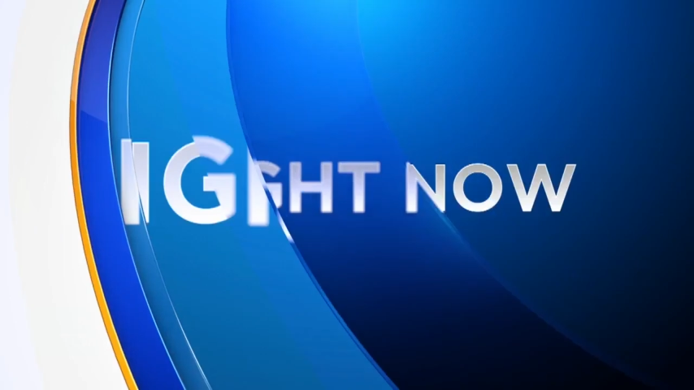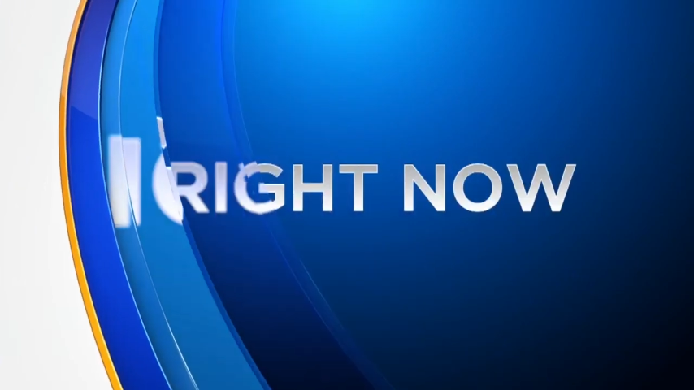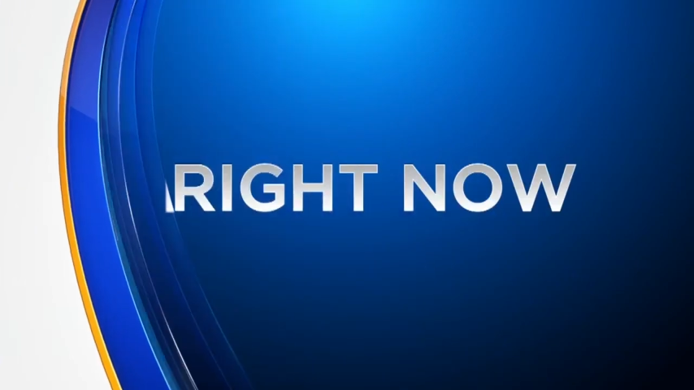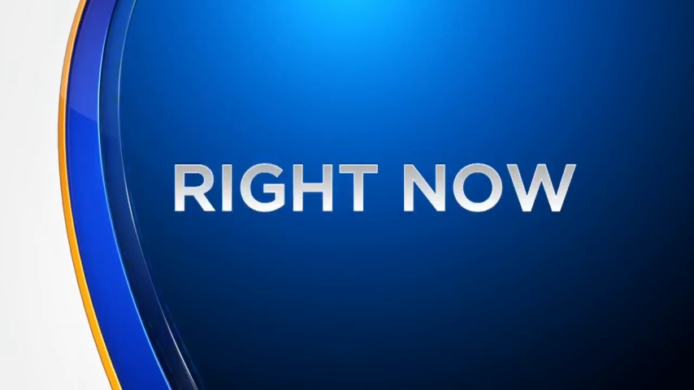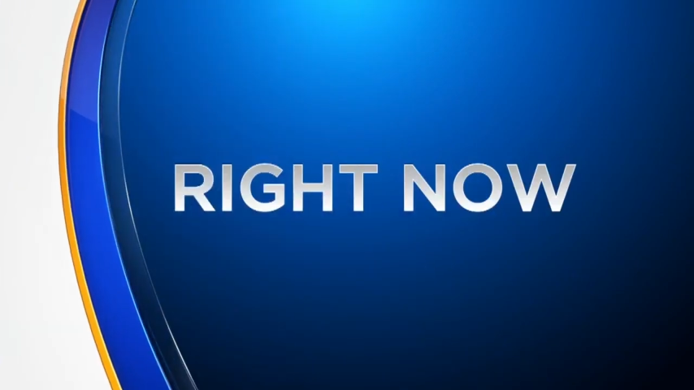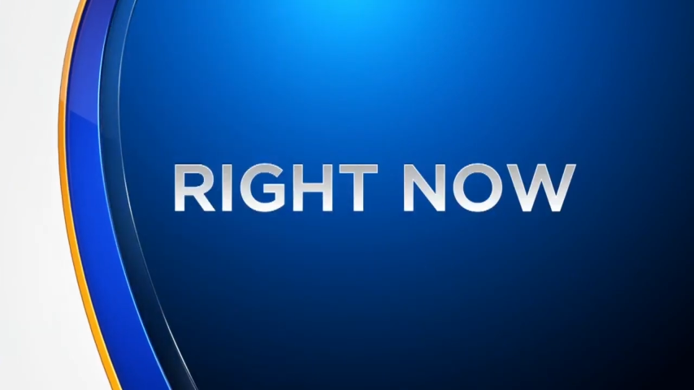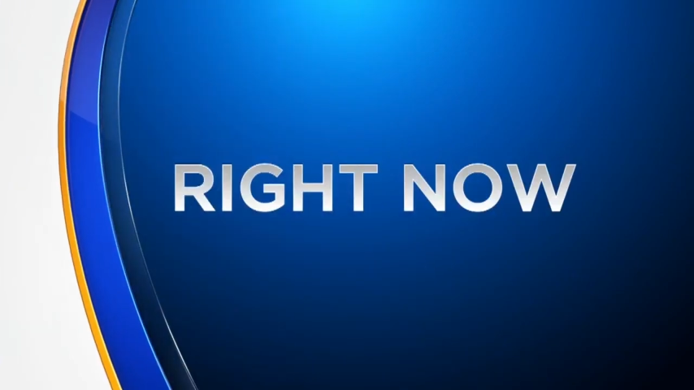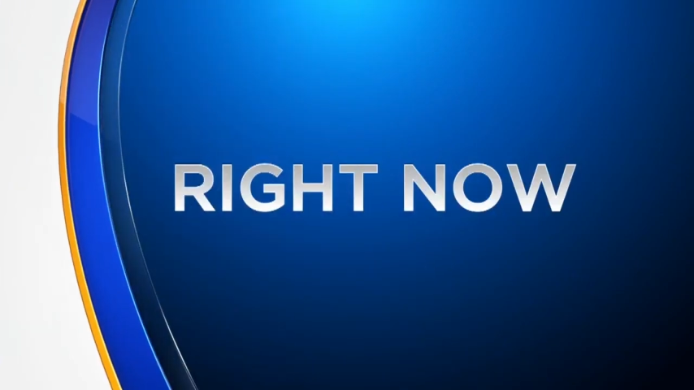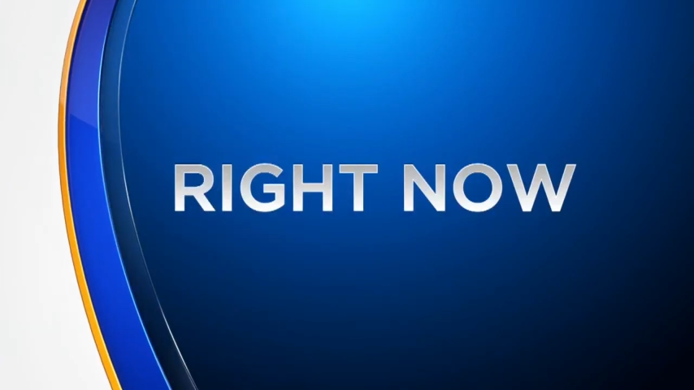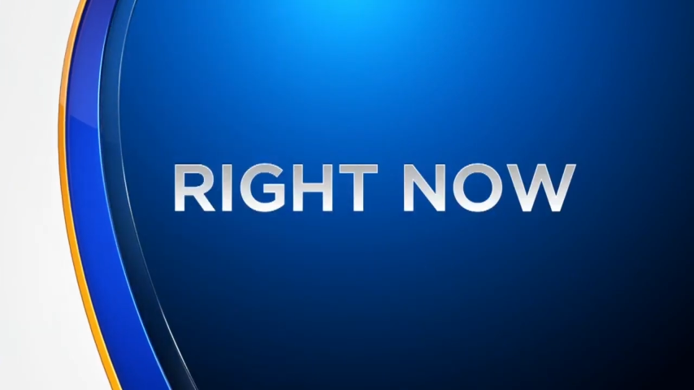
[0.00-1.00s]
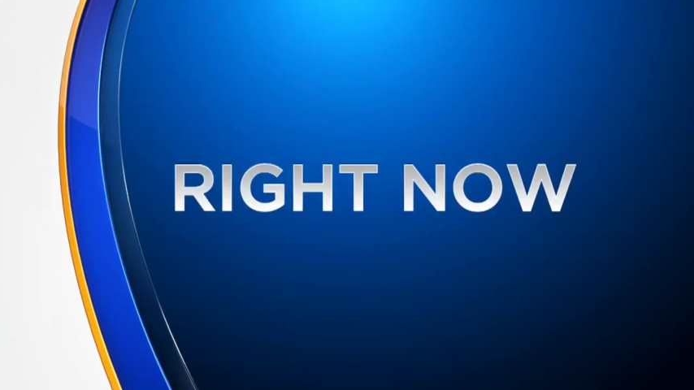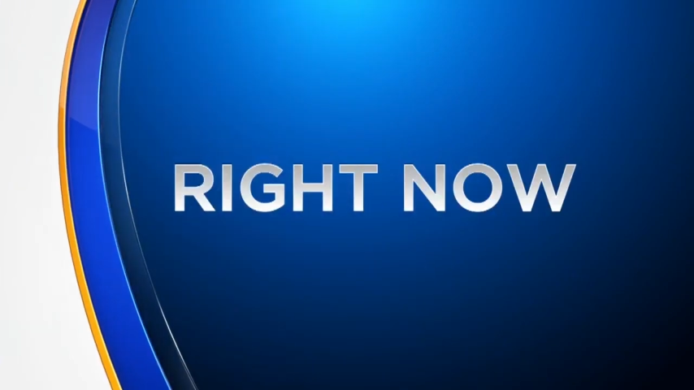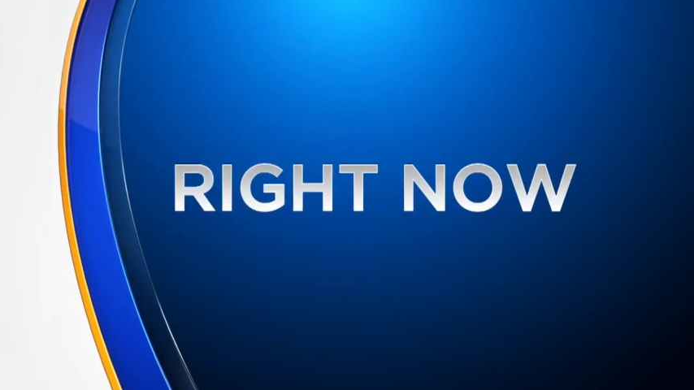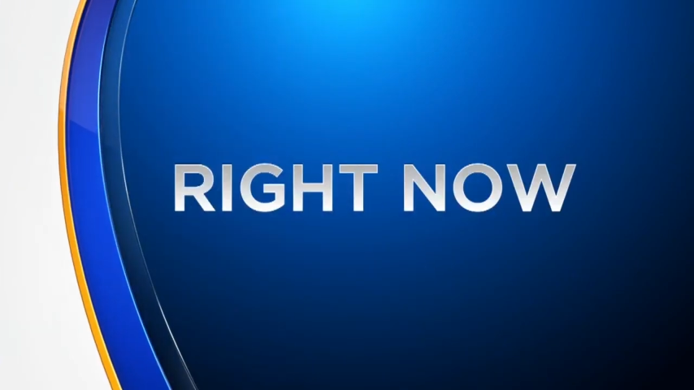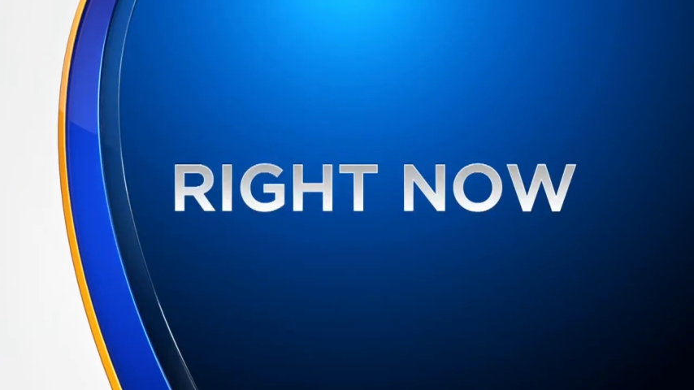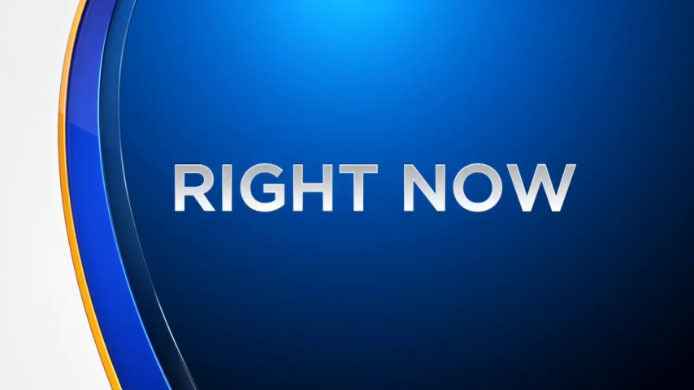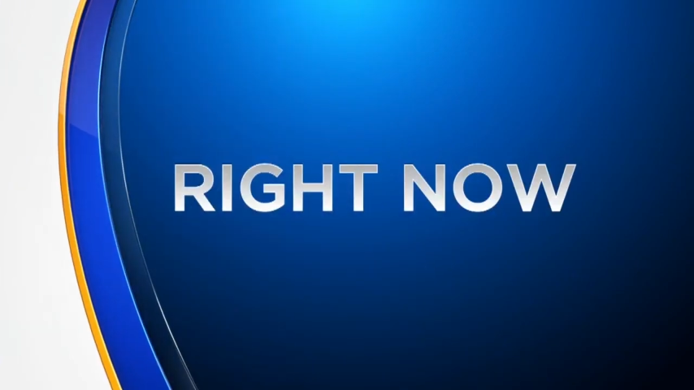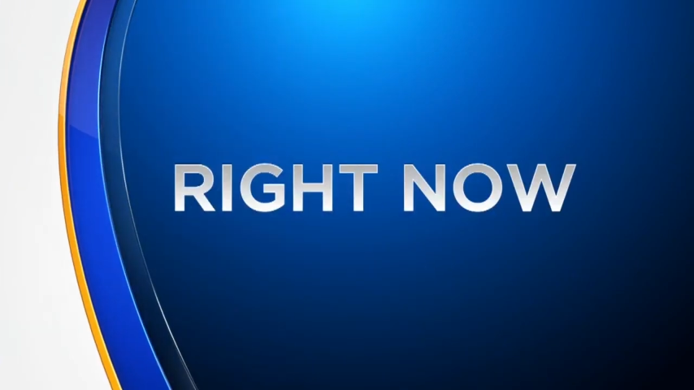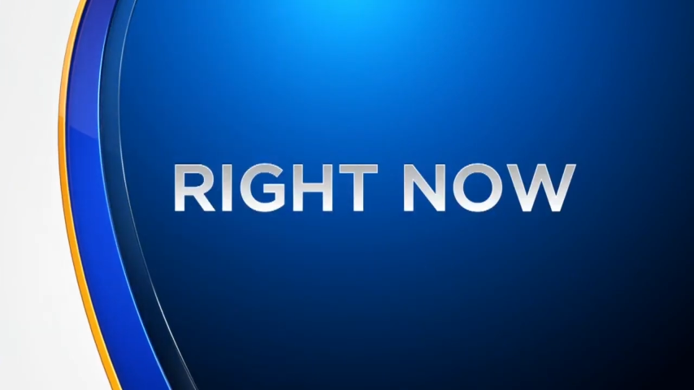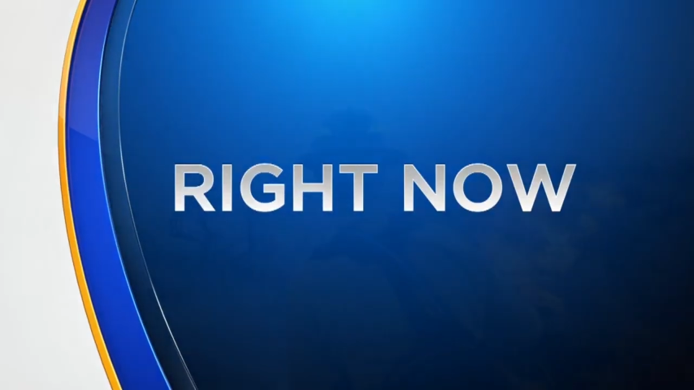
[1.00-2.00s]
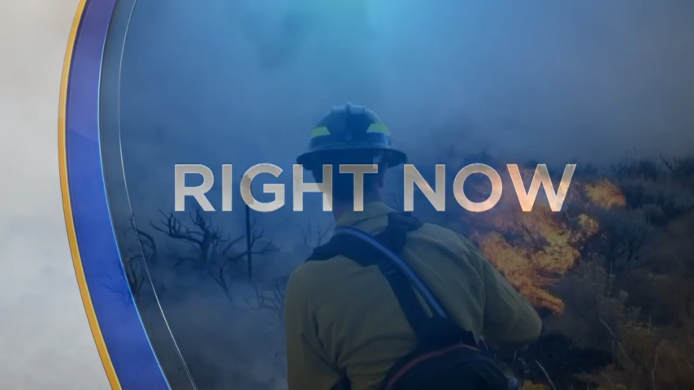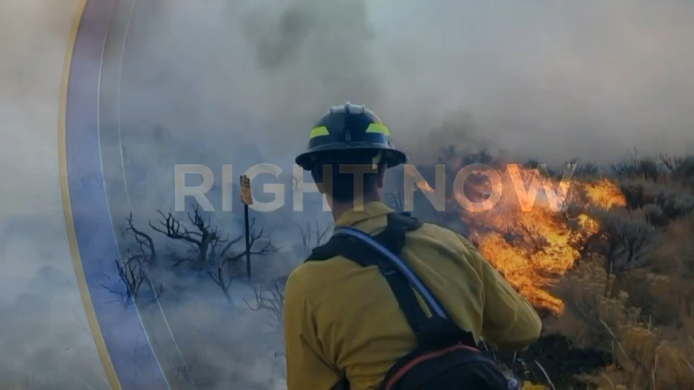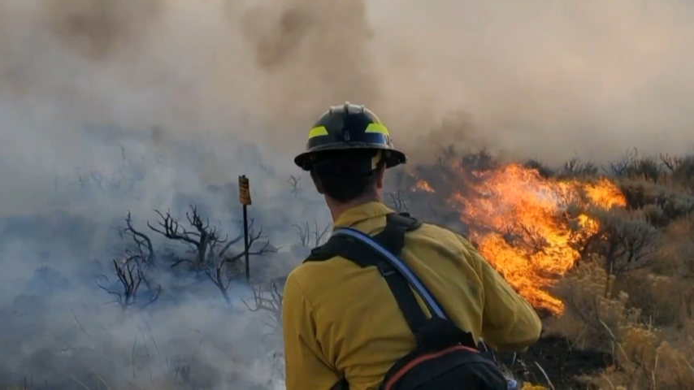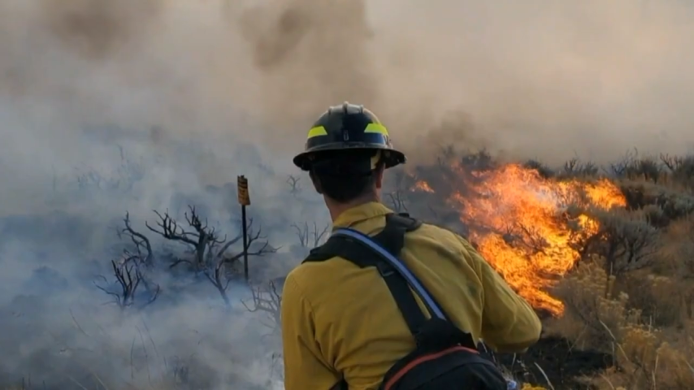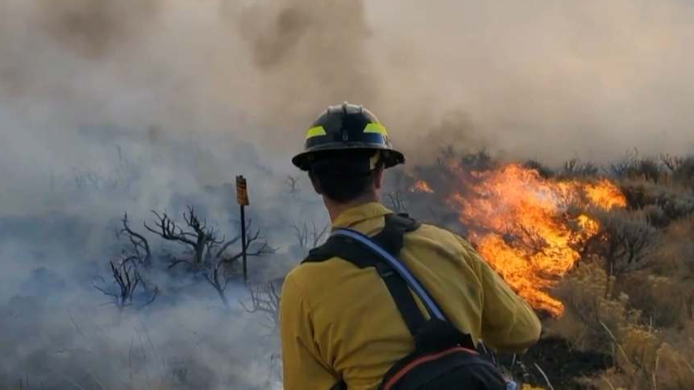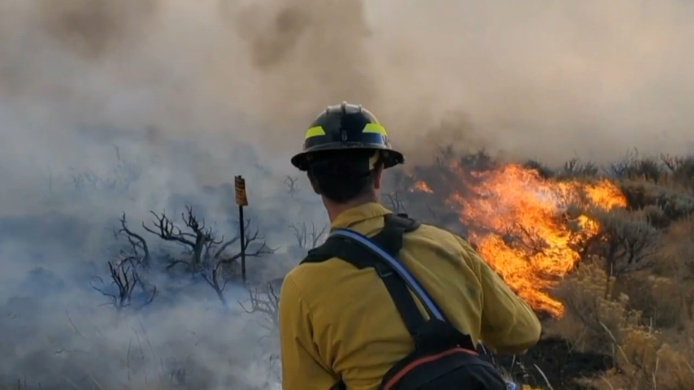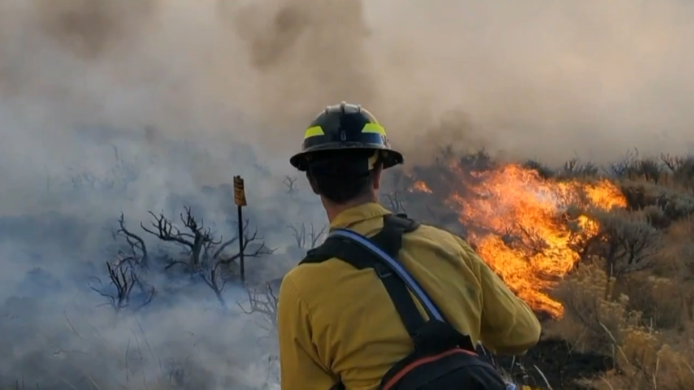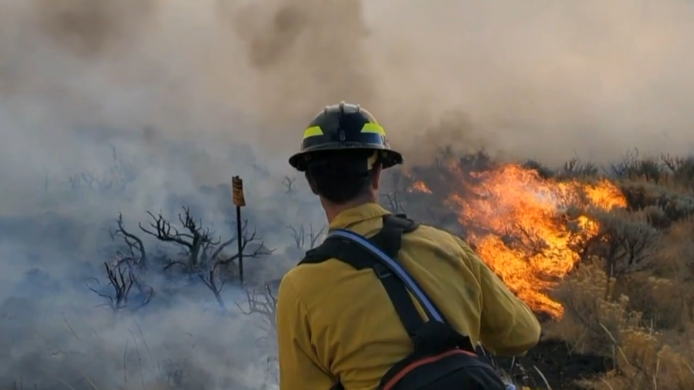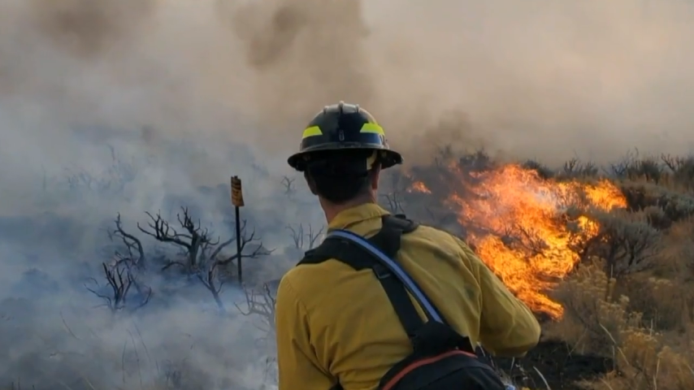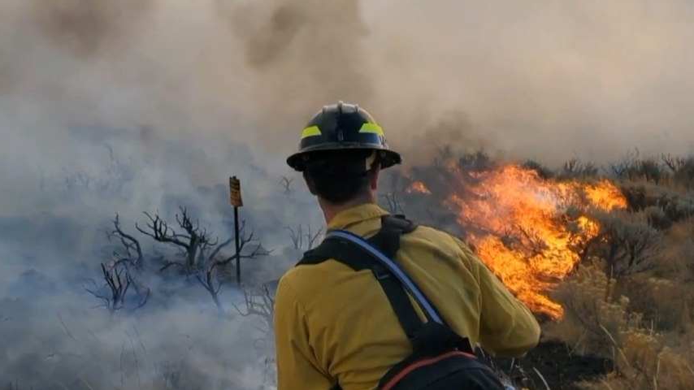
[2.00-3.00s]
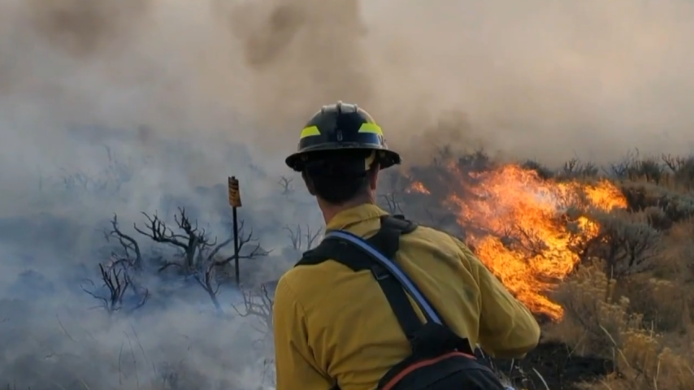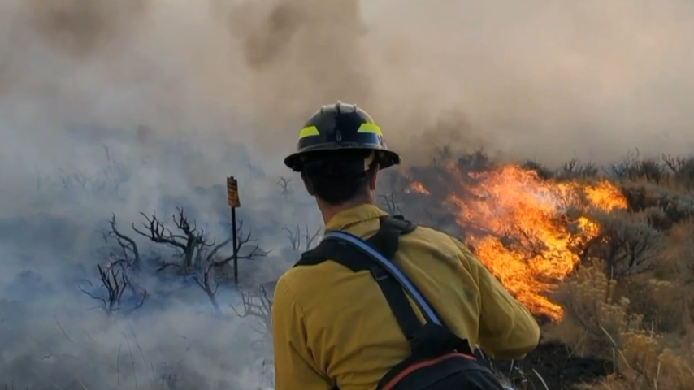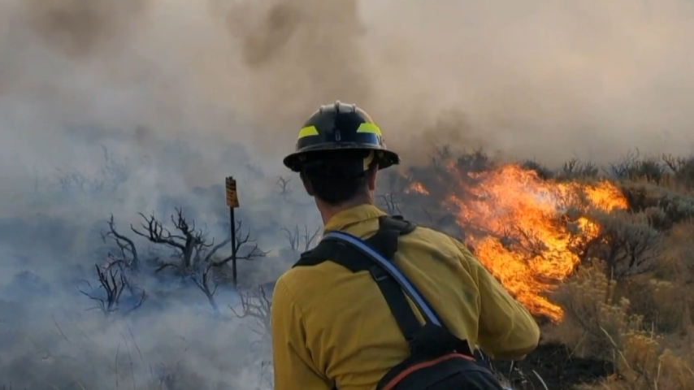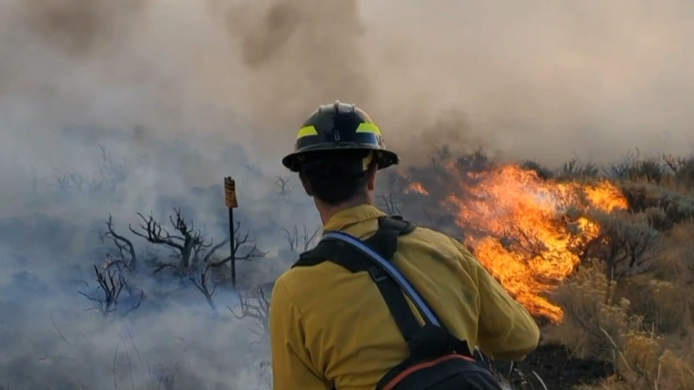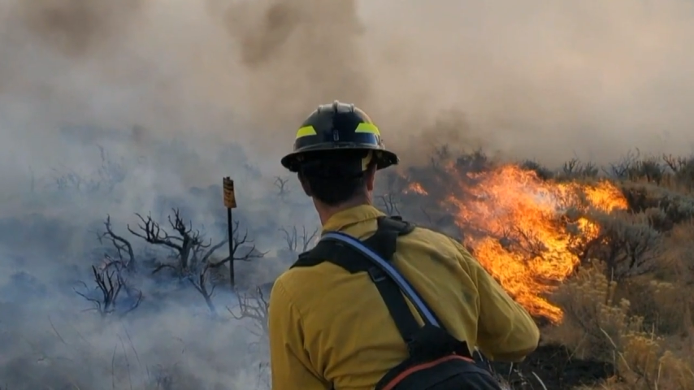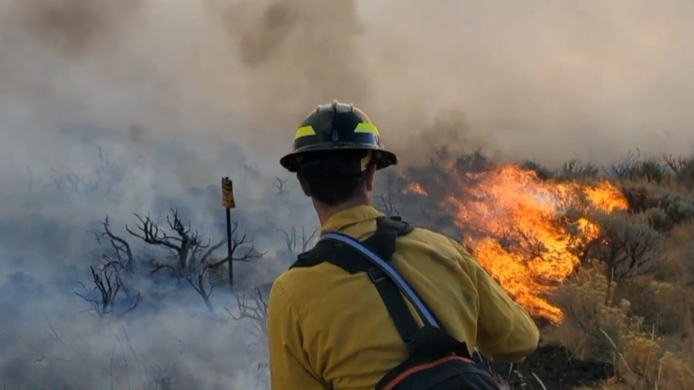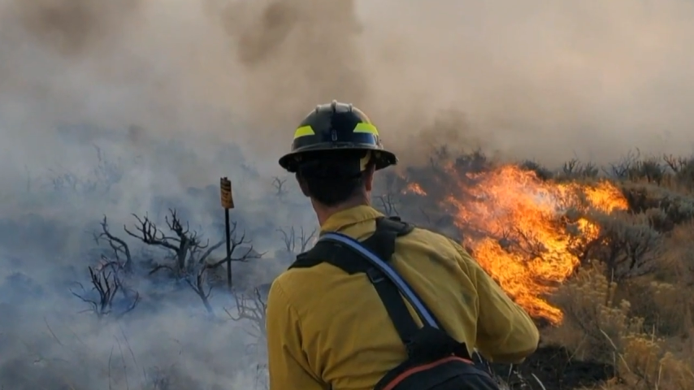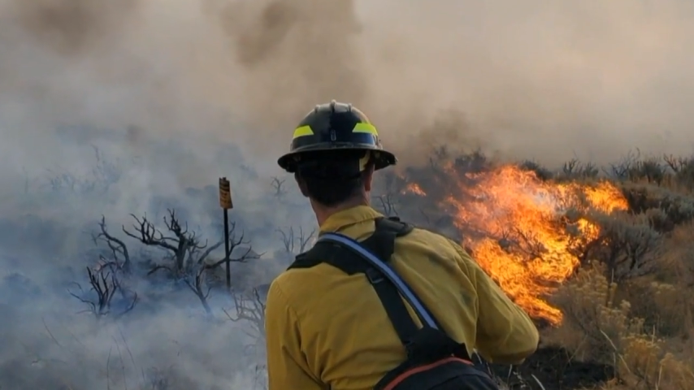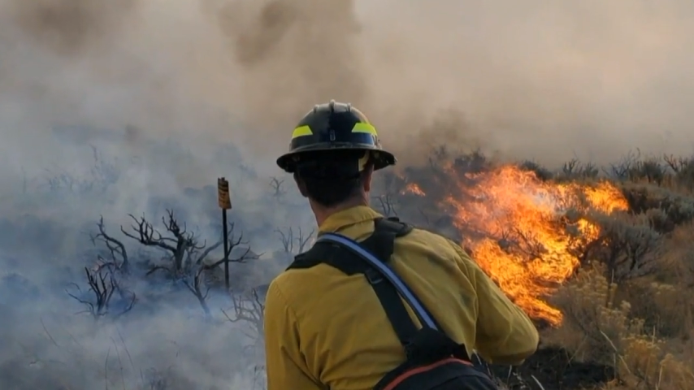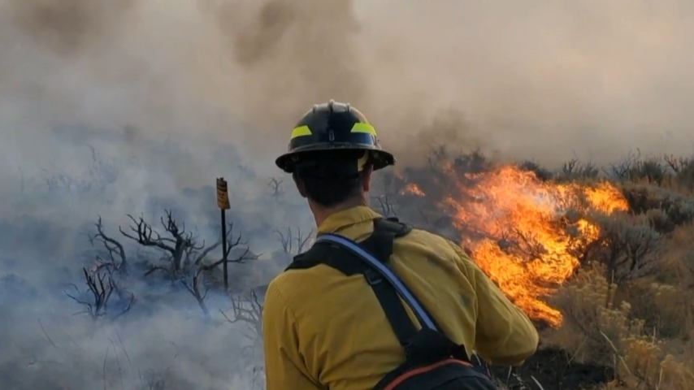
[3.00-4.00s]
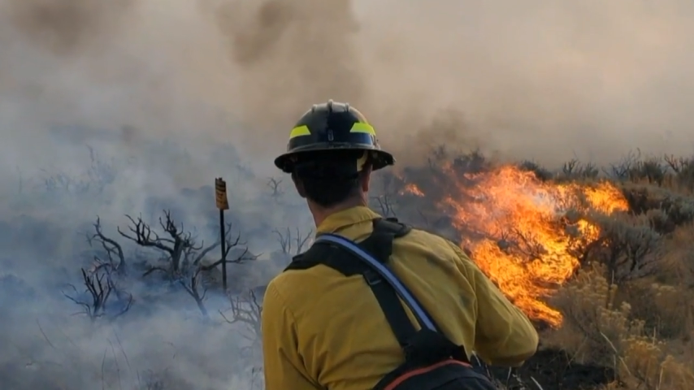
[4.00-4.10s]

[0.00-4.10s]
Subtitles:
(no speaker visible)